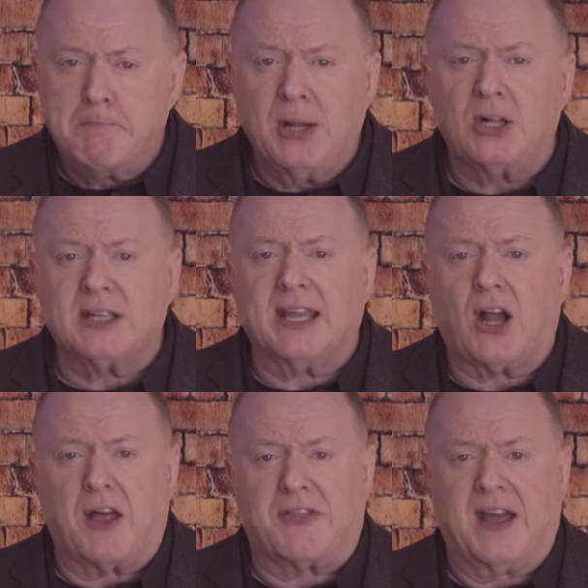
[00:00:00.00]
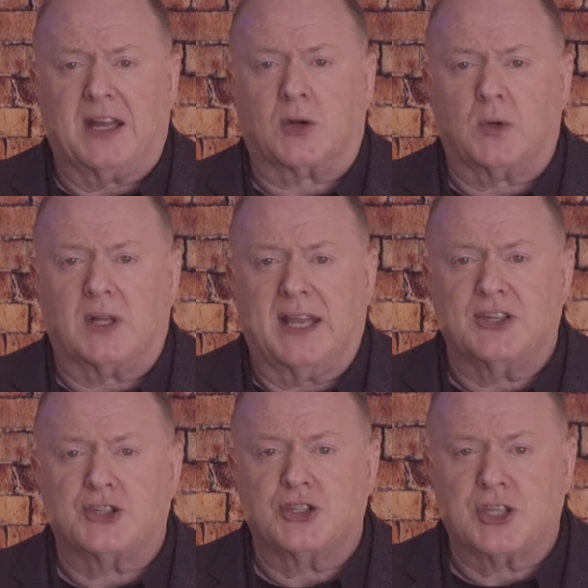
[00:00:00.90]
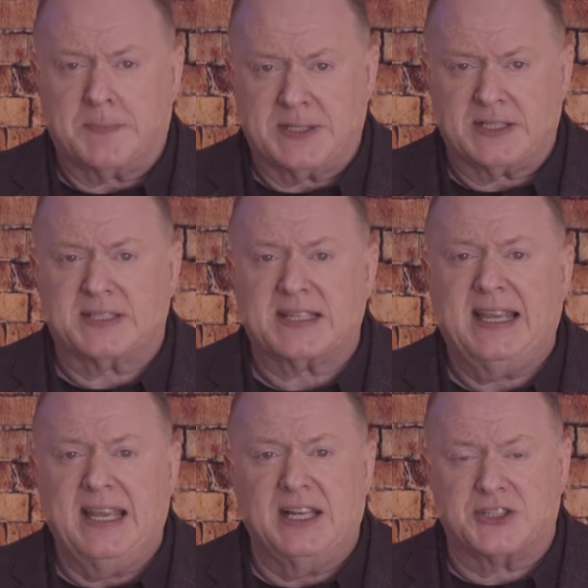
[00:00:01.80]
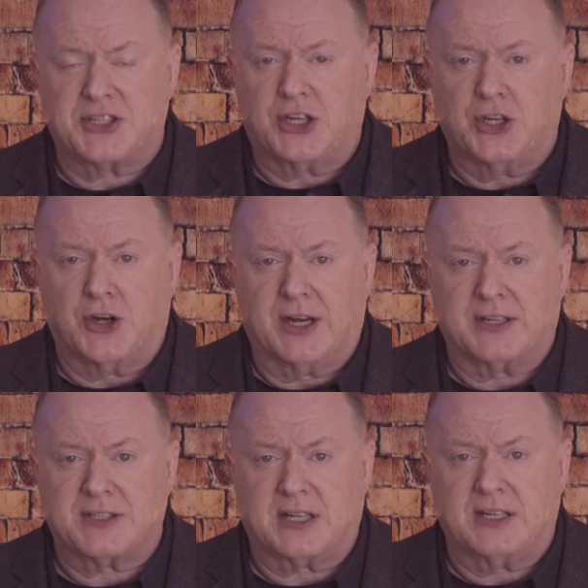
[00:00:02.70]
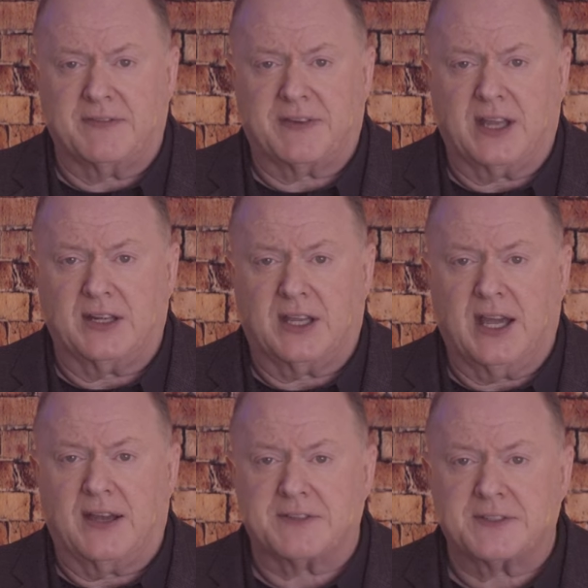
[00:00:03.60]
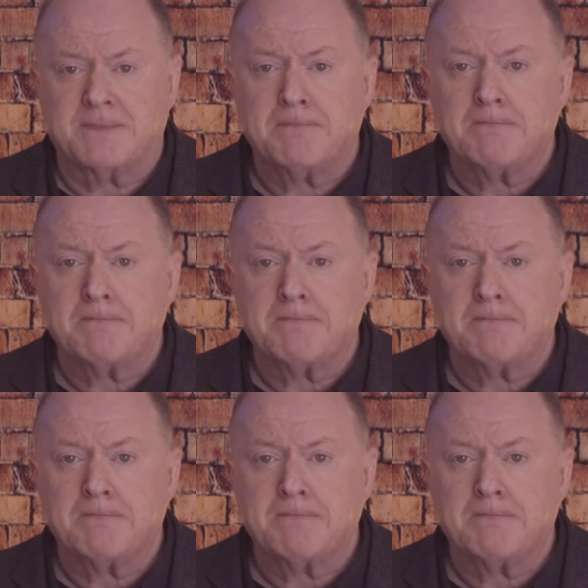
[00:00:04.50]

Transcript: Building authentic relationships is key to securing significant gifts.